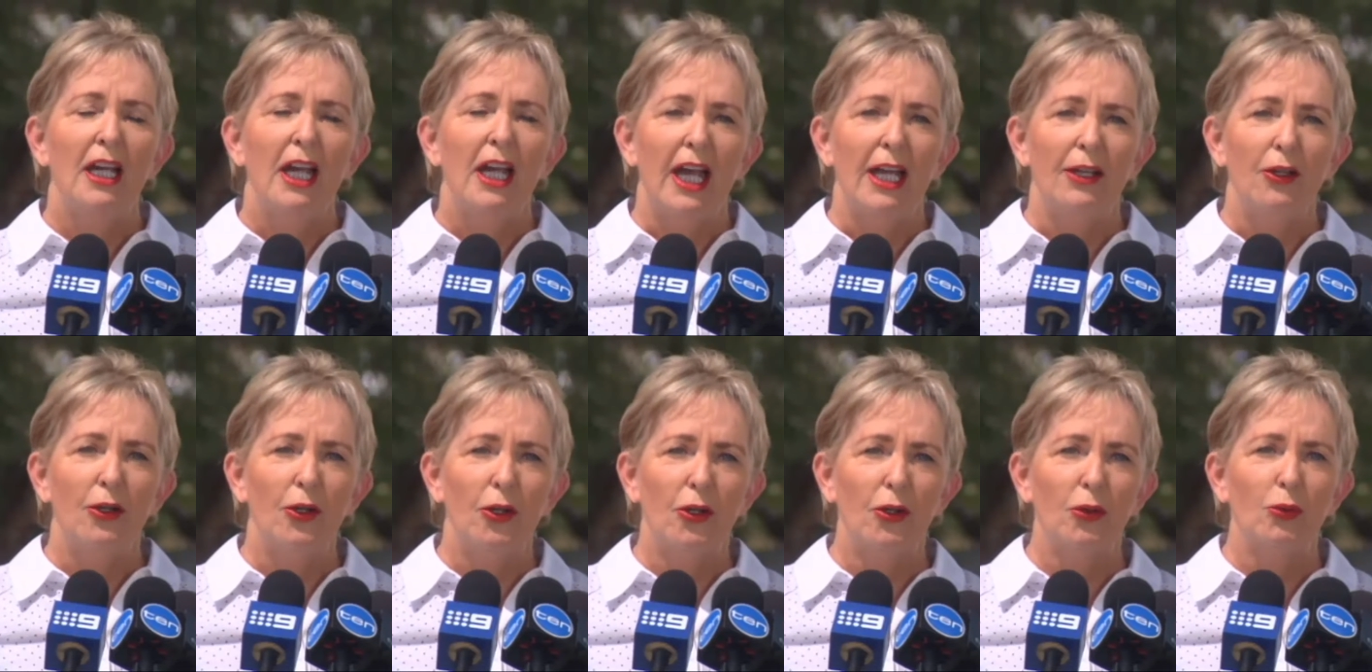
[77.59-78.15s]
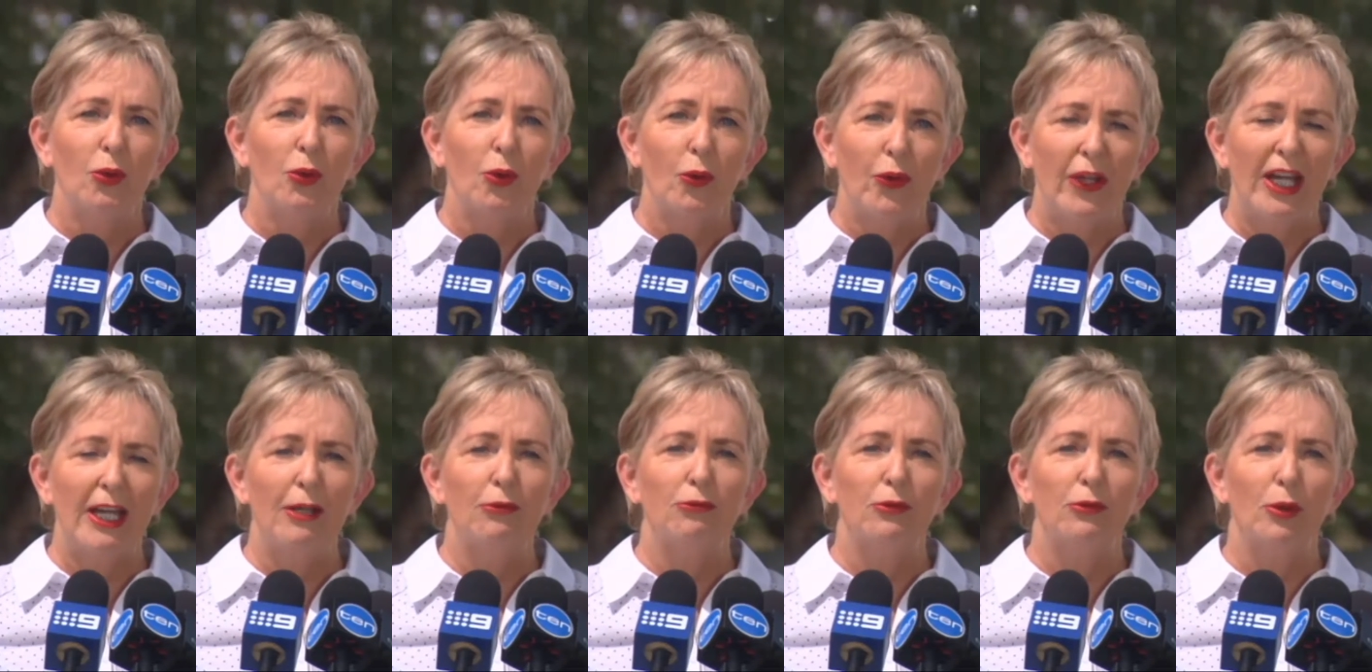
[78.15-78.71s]
and who will
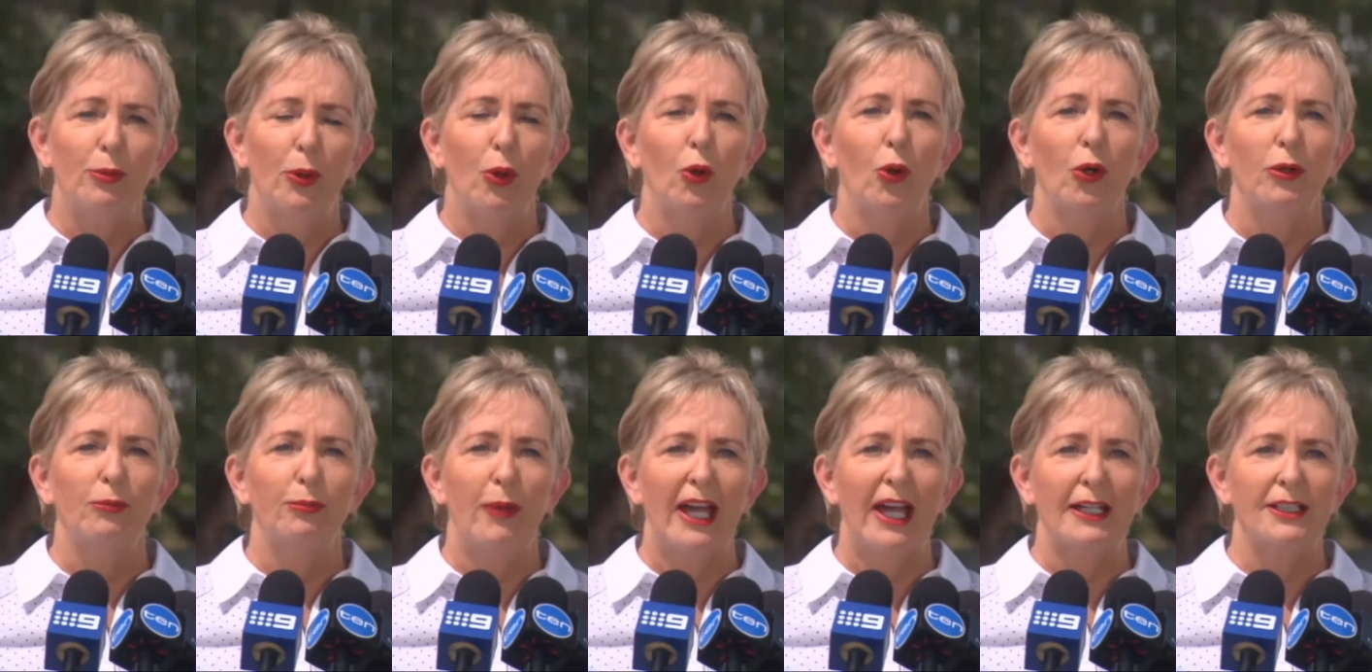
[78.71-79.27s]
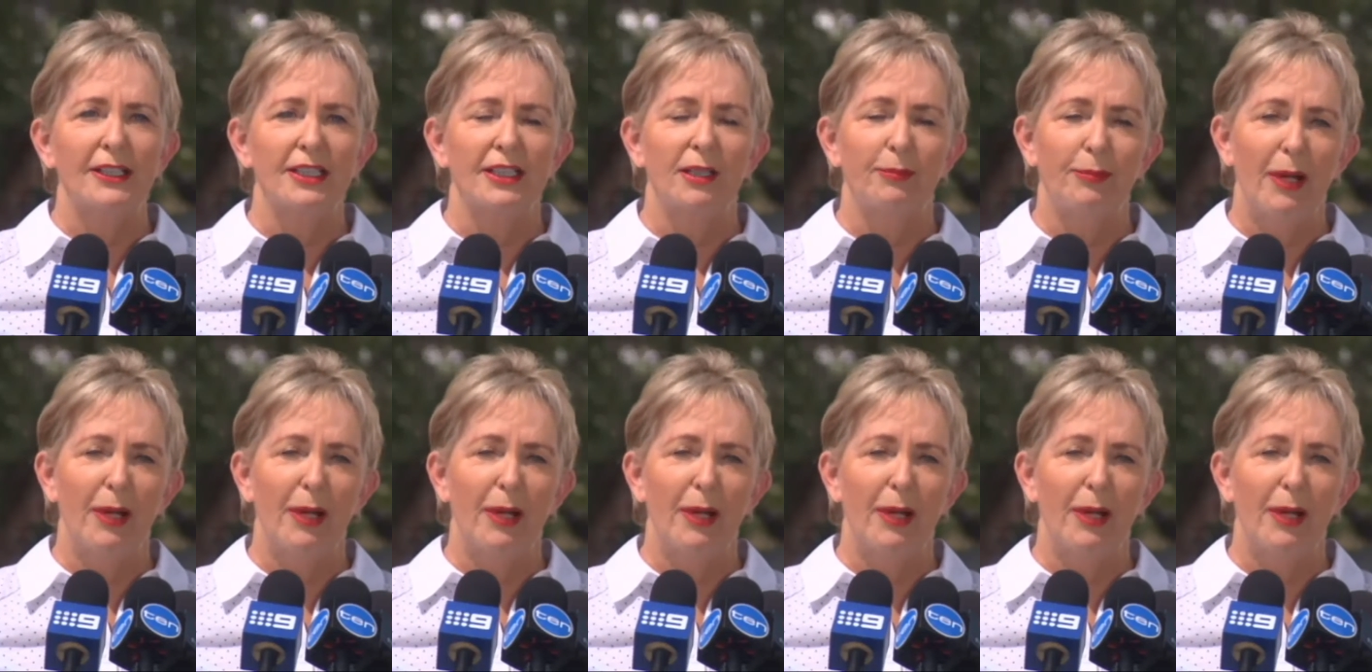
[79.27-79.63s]
then report back to the